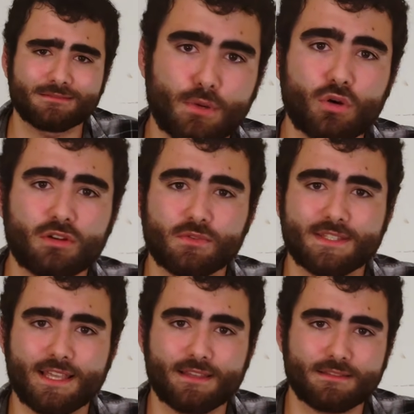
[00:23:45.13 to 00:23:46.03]
Polo
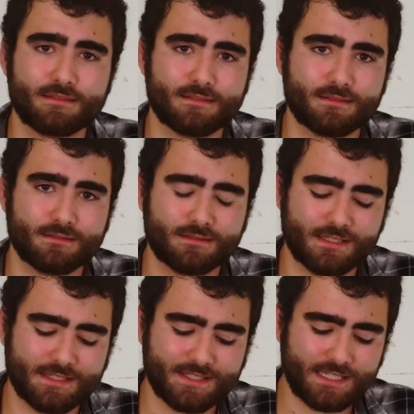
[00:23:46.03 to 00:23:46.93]
says,
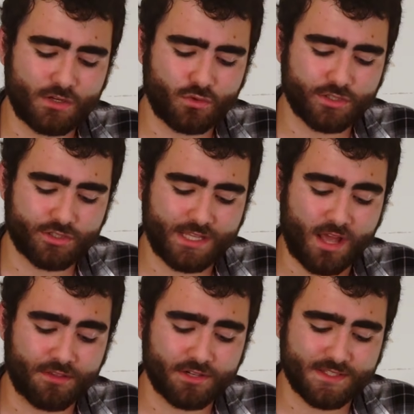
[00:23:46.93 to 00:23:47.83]
"To distinguish the
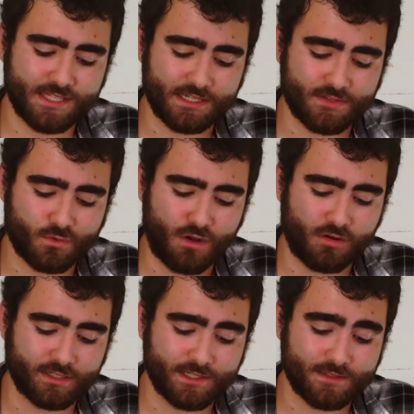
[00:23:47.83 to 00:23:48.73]
other city's
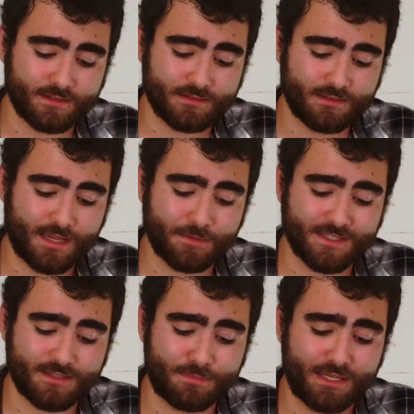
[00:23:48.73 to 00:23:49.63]
qualities, I
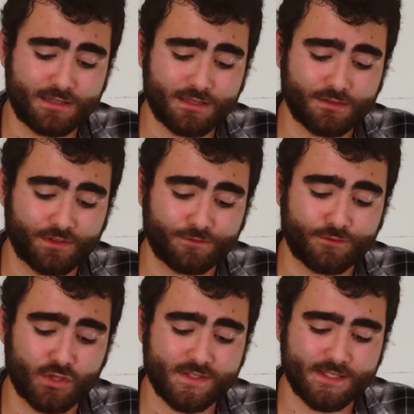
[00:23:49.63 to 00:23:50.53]
must speak of a
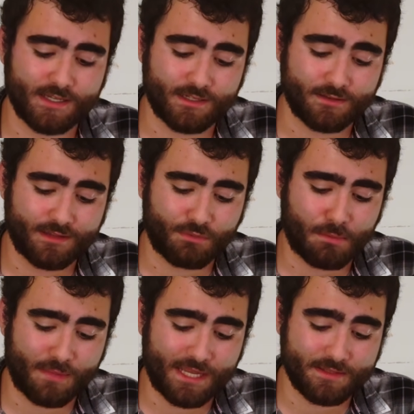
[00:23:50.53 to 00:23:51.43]
first city that
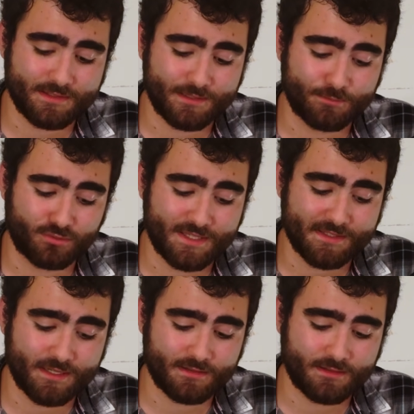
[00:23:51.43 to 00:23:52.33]
remains
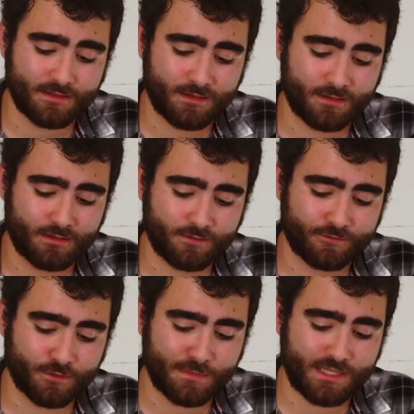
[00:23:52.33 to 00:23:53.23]
implicit.
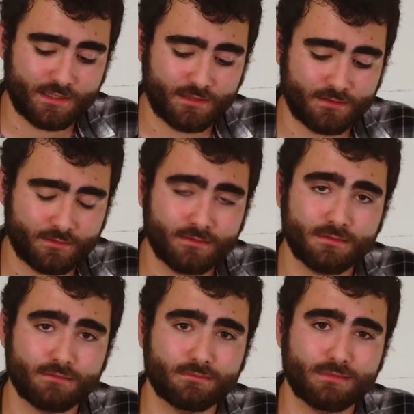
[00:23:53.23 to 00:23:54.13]
For me,
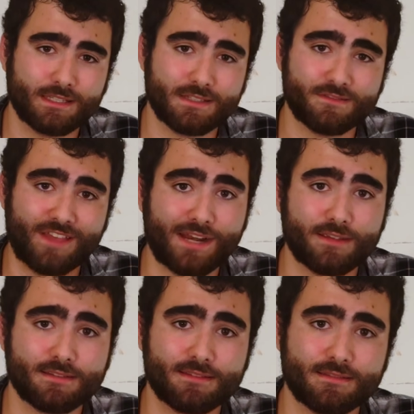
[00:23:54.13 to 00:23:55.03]
it is
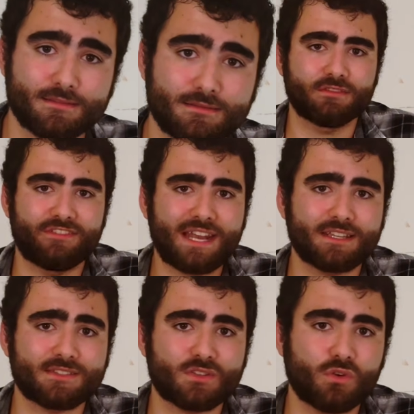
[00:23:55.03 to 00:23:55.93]
Venice."
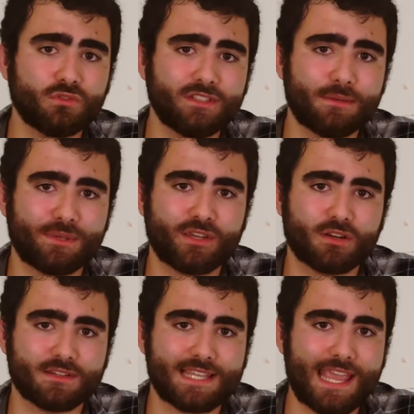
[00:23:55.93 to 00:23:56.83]
Venice only
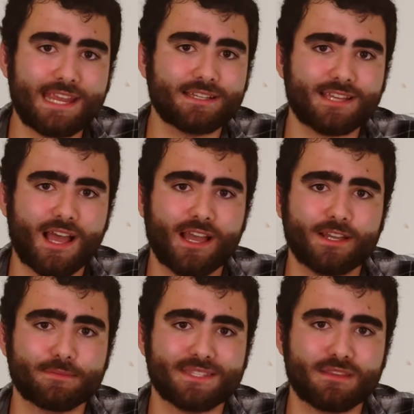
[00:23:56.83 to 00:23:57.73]
appears 8
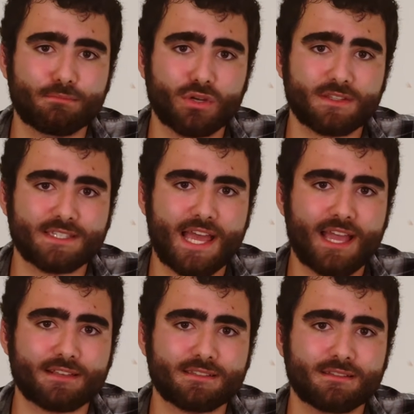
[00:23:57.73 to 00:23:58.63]
times in the book's
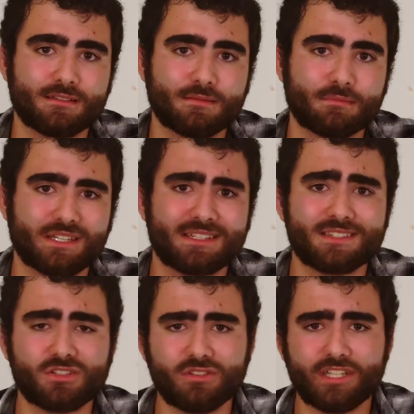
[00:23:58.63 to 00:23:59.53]
text, but it is
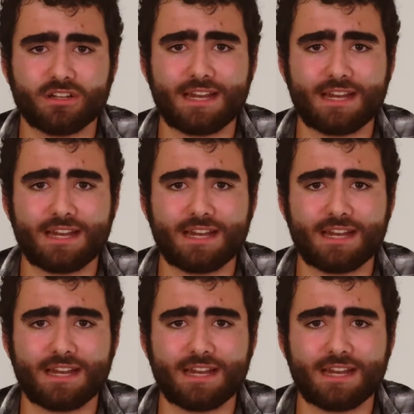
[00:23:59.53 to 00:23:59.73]
clear